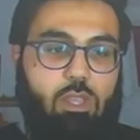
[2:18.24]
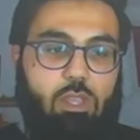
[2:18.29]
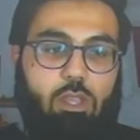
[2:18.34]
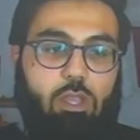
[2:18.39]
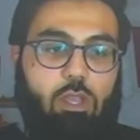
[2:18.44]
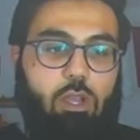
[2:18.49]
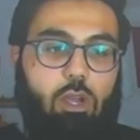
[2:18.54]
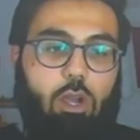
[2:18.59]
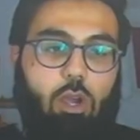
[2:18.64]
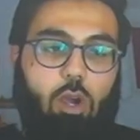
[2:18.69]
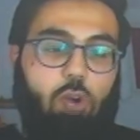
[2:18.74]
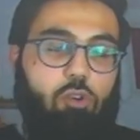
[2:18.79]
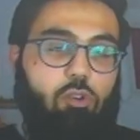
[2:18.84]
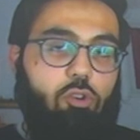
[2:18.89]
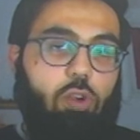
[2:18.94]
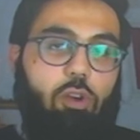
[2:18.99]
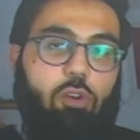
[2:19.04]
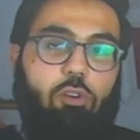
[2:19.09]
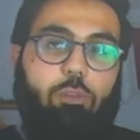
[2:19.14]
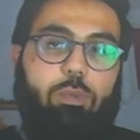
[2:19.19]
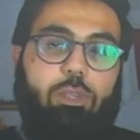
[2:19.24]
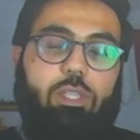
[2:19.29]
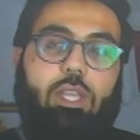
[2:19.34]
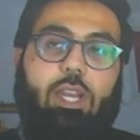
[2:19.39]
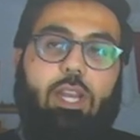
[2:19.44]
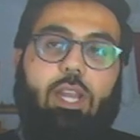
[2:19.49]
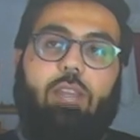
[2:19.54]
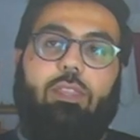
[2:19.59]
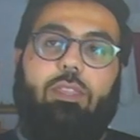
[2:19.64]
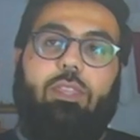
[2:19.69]
Hundred percent. I
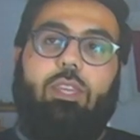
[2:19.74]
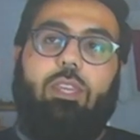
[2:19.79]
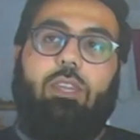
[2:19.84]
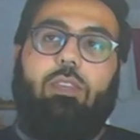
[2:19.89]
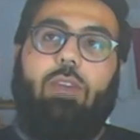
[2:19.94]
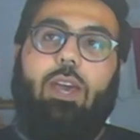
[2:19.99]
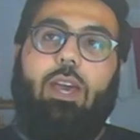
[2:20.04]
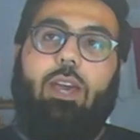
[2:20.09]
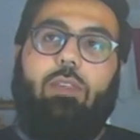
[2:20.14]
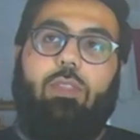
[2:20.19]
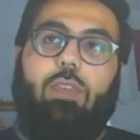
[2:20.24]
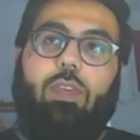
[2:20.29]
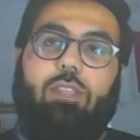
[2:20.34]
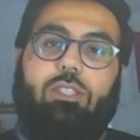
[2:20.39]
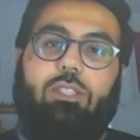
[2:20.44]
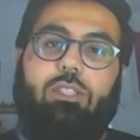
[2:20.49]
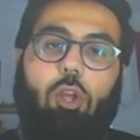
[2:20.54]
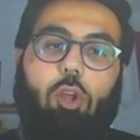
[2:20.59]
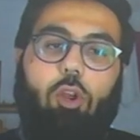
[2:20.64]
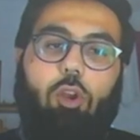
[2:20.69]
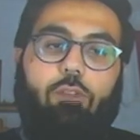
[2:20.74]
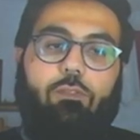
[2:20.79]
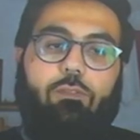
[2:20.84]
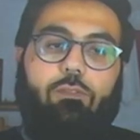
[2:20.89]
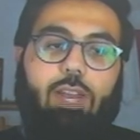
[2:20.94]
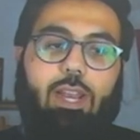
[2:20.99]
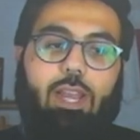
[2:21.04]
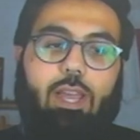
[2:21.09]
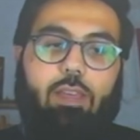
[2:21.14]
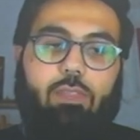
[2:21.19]
think that there's a lot of
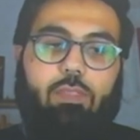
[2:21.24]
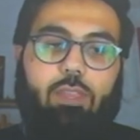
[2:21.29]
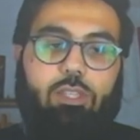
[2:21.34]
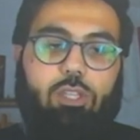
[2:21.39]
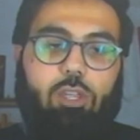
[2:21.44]
there's a lot